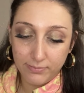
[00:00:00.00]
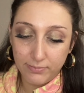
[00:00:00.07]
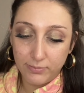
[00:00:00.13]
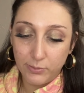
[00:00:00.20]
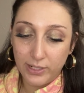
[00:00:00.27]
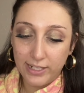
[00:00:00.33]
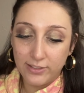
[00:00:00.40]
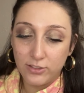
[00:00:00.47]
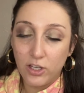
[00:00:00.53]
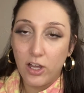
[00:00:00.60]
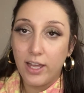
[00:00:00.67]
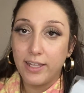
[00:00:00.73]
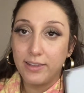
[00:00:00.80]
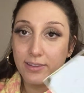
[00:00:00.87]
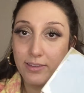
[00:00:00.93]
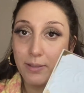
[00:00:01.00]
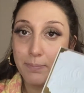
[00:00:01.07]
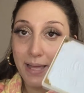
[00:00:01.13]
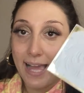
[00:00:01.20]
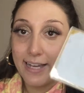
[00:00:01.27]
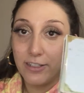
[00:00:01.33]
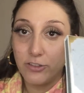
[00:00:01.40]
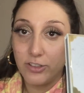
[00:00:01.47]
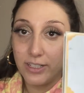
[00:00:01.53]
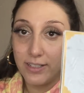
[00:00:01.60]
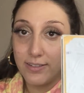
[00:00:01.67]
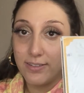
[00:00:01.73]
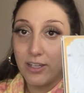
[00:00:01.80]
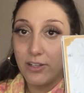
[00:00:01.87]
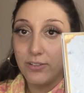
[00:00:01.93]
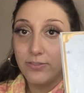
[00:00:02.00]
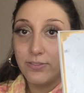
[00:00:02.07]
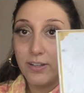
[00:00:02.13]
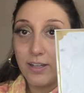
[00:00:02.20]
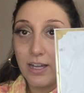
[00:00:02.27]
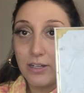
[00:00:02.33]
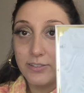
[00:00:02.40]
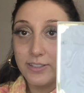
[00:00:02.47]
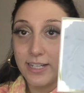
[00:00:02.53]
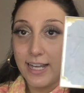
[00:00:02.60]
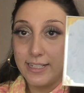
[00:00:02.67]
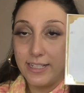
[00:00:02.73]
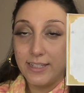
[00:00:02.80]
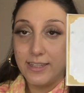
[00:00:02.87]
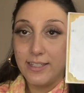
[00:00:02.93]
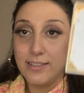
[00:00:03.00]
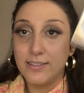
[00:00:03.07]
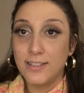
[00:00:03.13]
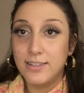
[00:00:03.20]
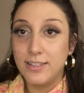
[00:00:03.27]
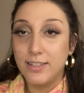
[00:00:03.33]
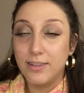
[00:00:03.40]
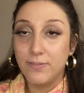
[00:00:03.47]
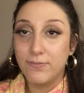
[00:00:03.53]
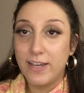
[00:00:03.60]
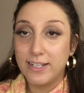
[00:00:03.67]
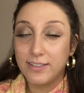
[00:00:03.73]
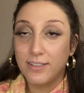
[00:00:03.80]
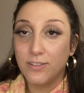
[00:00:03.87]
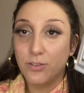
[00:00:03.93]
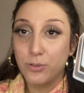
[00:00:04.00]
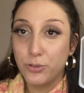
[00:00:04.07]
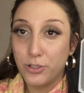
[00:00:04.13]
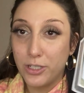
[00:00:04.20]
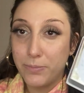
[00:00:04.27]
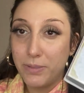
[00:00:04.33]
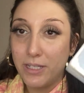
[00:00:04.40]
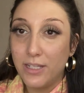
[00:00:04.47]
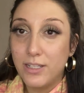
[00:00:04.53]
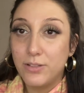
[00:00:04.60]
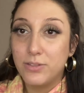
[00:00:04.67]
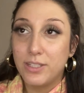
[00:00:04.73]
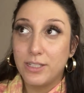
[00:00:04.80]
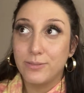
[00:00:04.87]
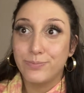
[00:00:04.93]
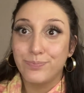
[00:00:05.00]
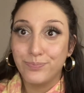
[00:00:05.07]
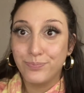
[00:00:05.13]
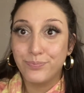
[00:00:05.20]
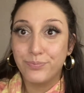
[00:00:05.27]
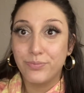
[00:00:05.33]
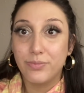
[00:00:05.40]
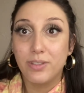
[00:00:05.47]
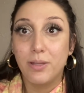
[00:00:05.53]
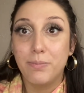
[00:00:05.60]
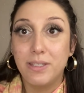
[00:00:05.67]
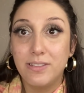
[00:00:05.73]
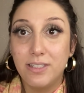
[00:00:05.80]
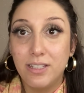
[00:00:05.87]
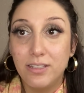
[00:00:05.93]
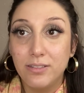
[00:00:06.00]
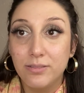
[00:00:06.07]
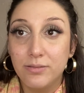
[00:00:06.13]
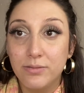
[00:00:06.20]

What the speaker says: when I saw the packaging itself, I was like, I need this. And then the fact that it's so creamy, it's like amazing.